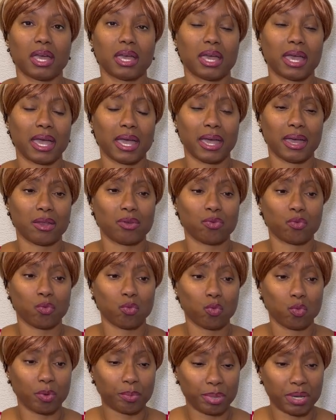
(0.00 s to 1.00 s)
And
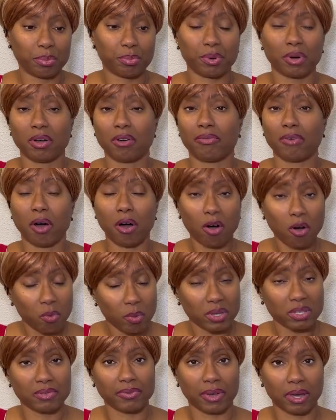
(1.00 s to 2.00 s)
people have
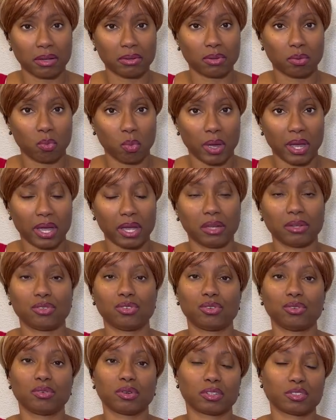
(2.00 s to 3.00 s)
always found a way to
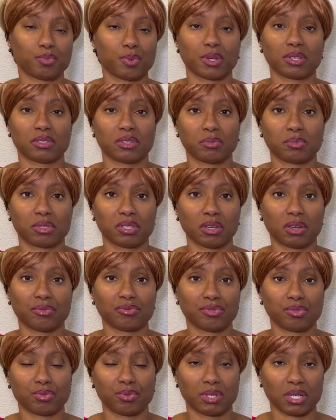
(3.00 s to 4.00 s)
express themselves
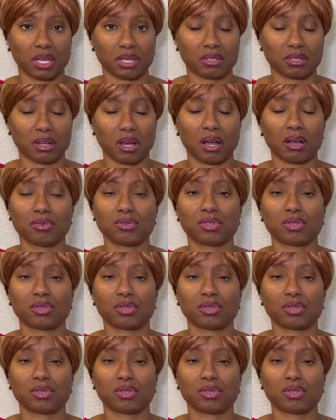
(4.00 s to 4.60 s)
through textiles.